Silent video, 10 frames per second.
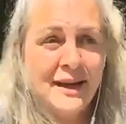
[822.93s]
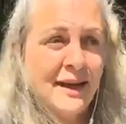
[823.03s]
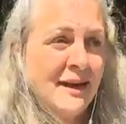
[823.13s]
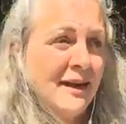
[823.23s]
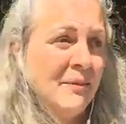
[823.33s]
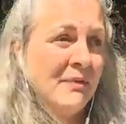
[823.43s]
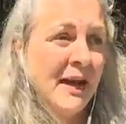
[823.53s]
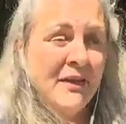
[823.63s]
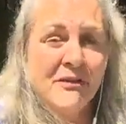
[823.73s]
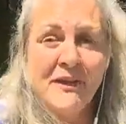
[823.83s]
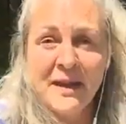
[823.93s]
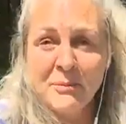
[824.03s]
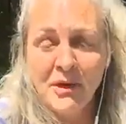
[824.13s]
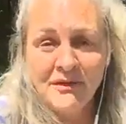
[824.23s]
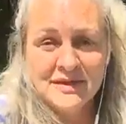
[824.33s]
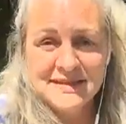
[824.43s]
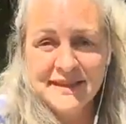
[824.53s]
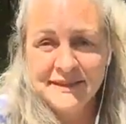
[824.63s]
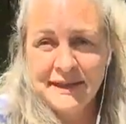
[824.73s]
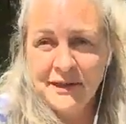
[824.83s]
and the fake prophets
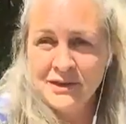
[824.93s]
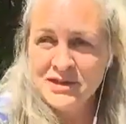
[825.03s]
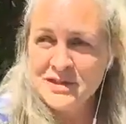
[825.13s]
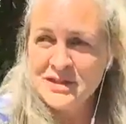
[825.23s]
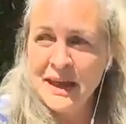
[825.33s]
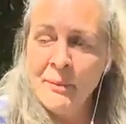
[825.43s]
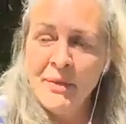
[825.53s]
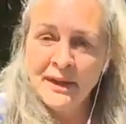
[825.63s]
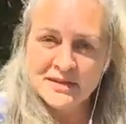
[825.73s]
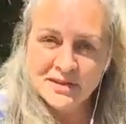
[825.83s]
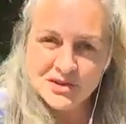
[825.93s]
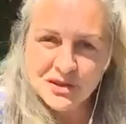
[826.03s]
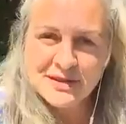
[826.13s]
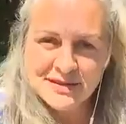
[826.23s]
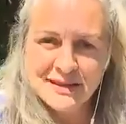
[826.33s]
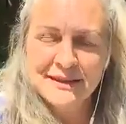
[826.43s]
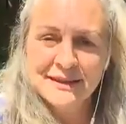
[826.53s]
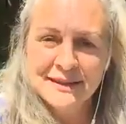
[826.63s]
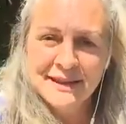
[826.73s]
out there, and just come back to trusting